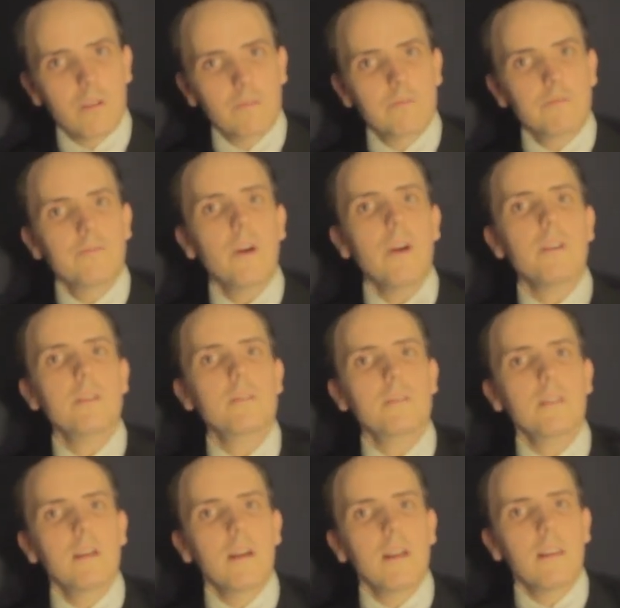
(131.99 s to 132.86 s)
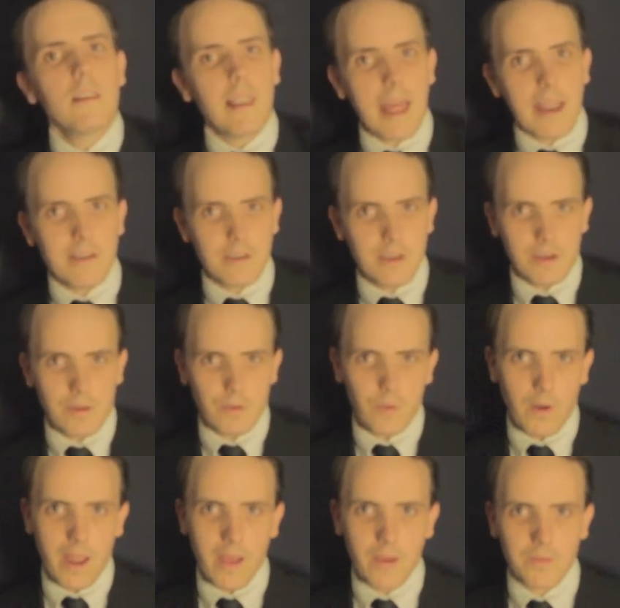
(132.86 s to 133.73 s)
first landing
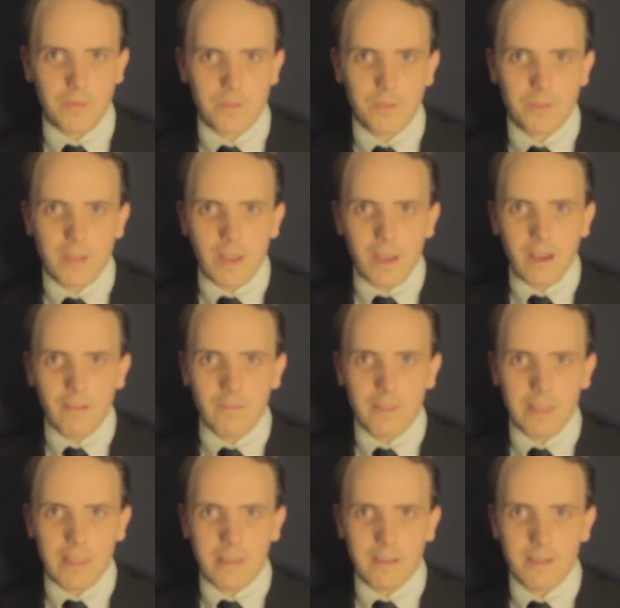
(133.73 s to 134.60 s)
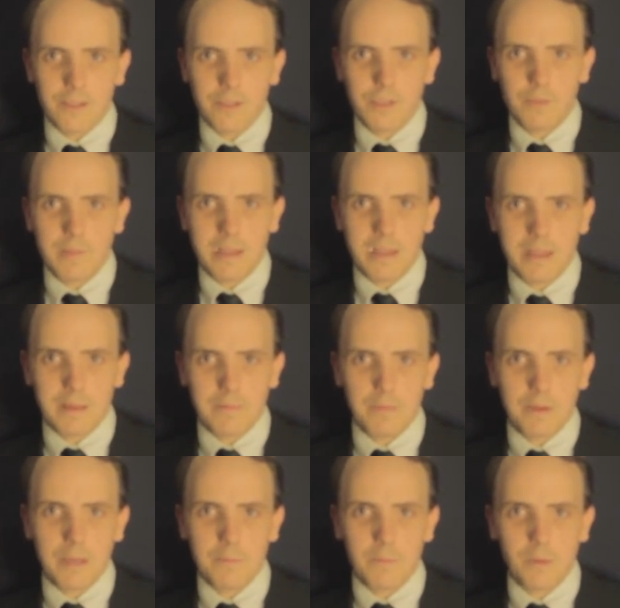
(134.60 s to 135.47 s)
grounds of the English-speaking
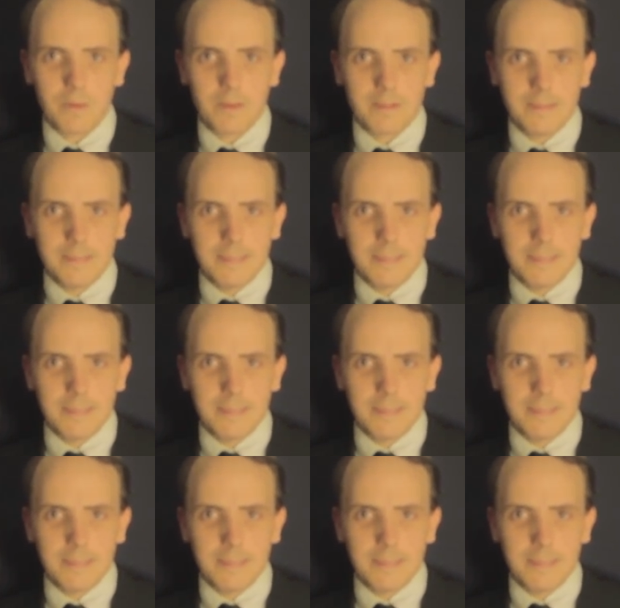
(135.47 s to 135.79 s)
people.